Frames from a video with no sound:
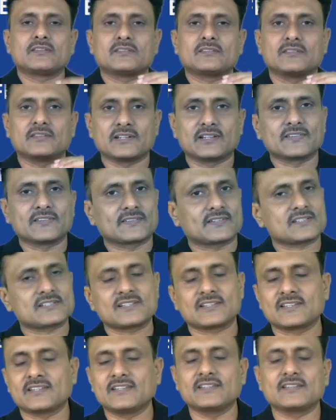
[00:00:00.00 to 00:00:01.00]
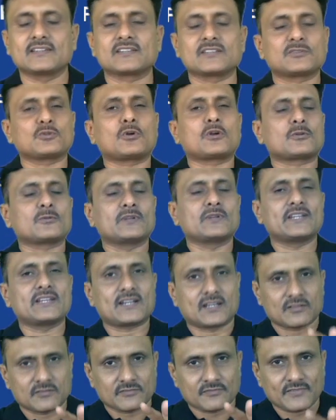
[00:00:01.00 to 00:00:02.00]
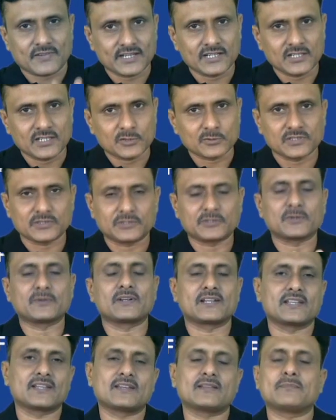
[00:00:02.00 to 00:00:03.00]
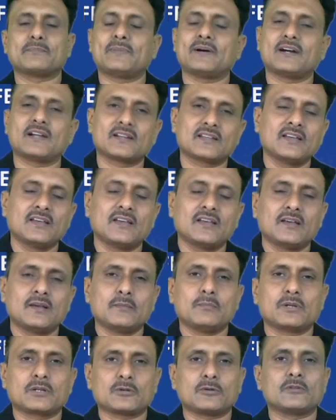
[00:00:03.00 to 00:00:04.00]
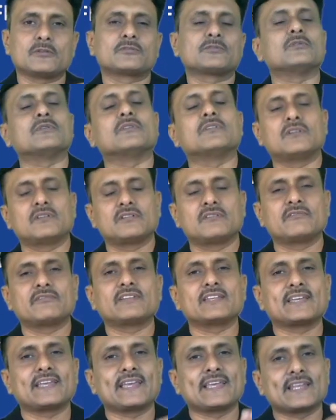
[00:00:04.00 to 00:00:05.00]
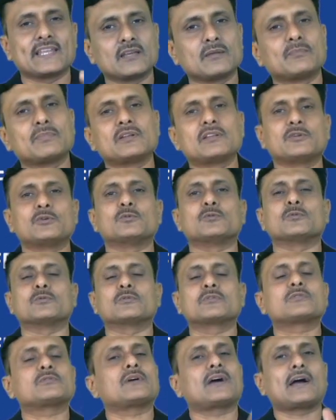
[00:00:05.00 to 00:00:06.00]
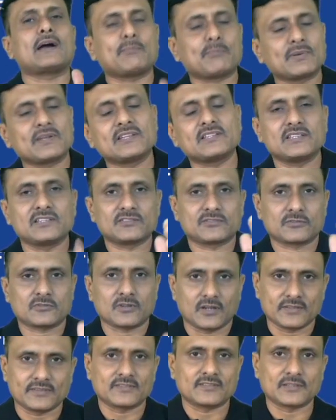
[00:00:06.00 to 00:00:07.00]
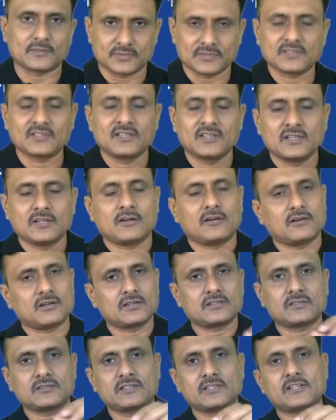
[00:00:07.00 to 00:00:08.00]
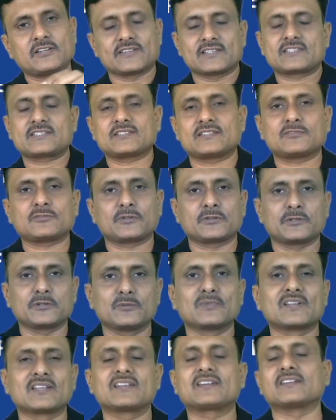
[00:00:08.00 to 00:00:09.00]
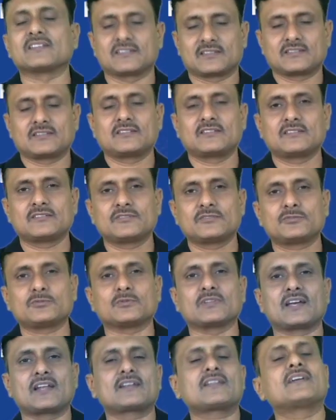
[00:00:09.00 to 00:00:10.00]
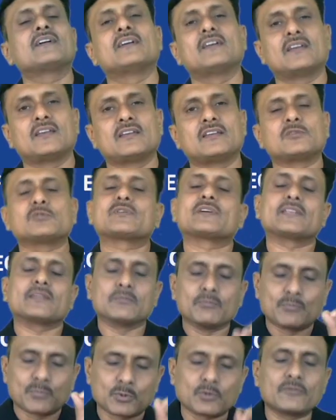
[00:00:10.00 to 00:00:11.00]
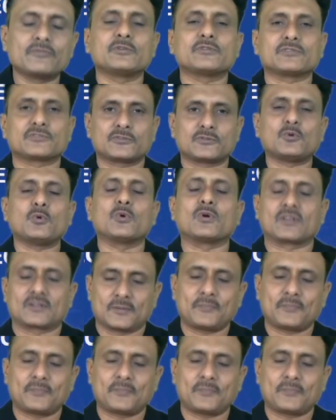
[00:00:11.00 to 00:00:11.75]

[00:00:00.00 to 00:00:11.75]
The discussion here is not only confined to the theoretical part but also will enable you to apply these concepts onto the questions or numericals so that you can improve your score